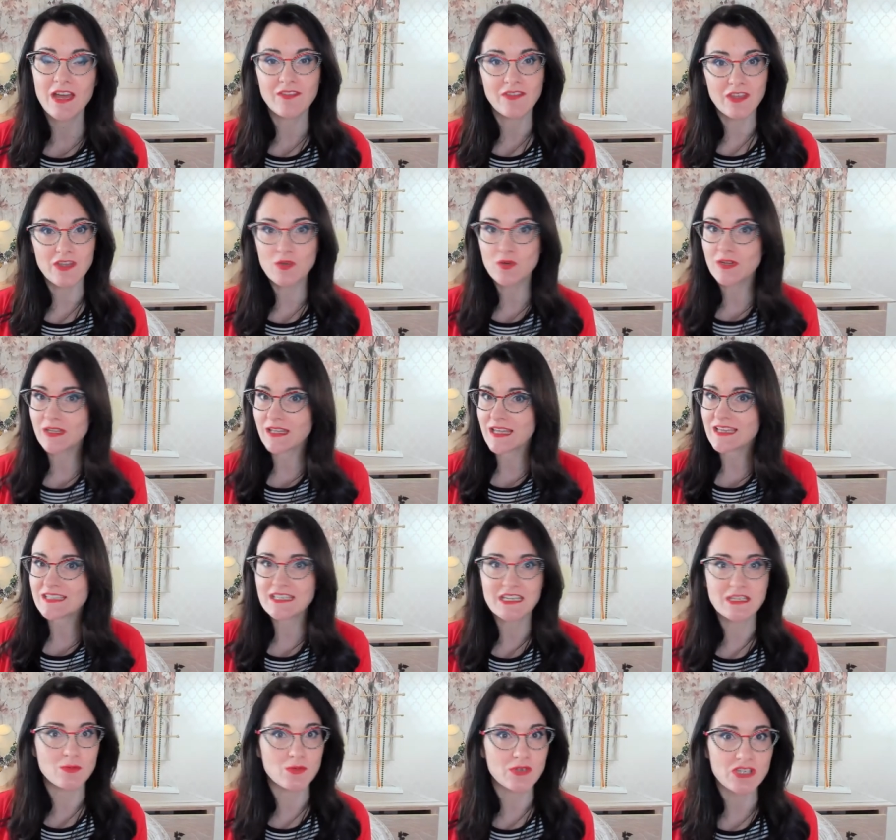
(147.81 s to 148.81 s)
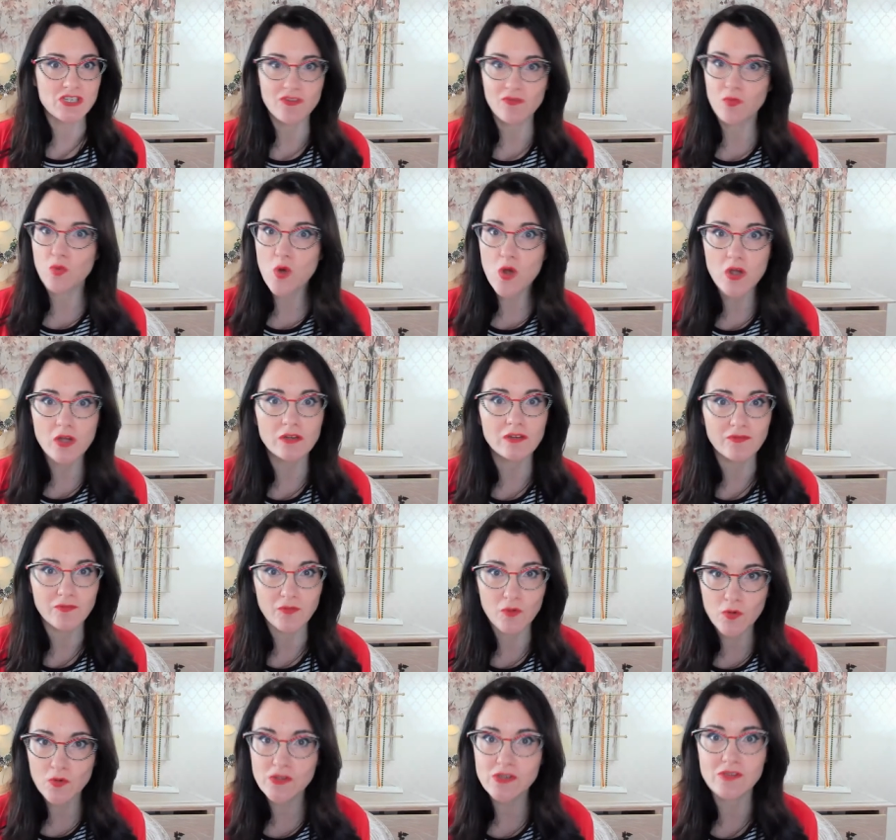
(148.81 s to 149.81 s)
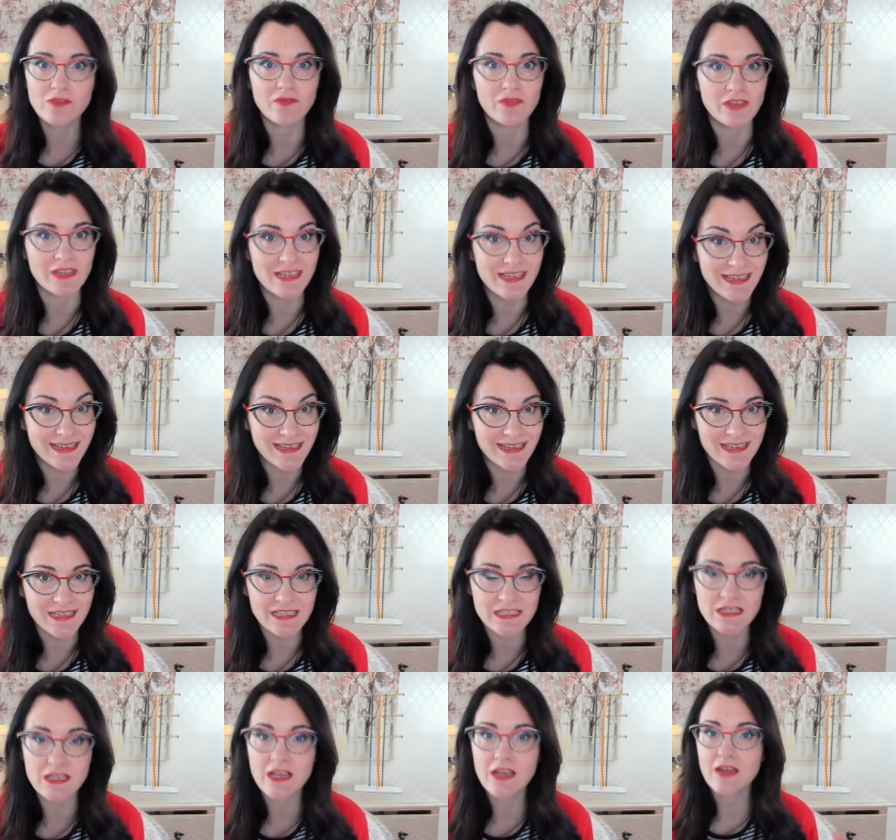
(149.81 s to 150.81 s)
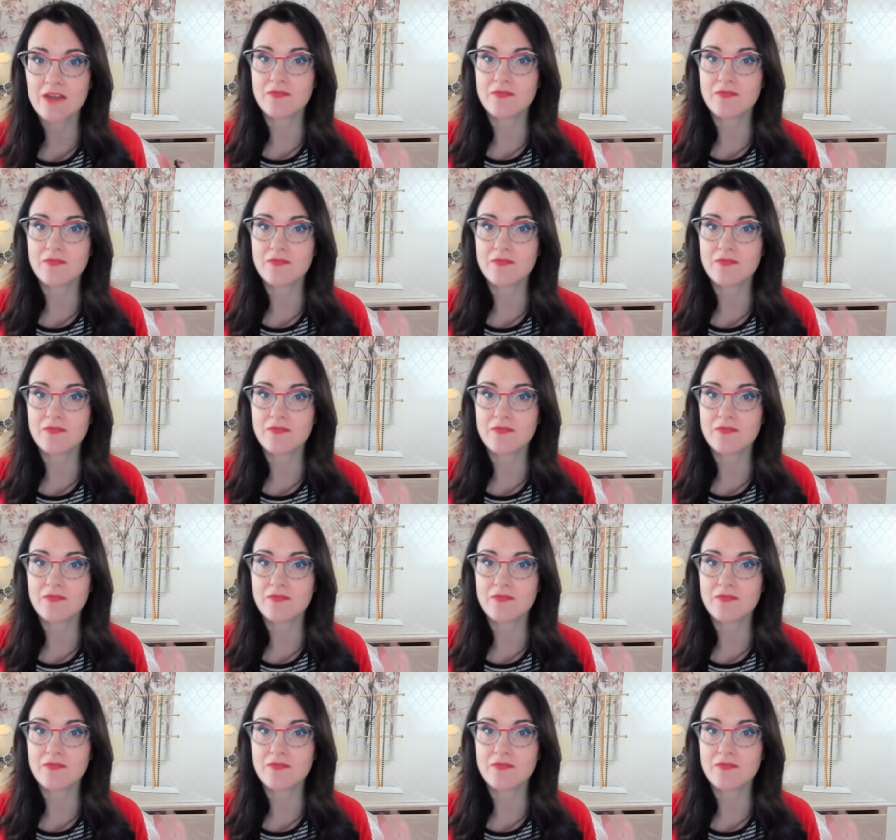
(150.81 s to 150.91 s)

that your glasses, which have worked for you for years,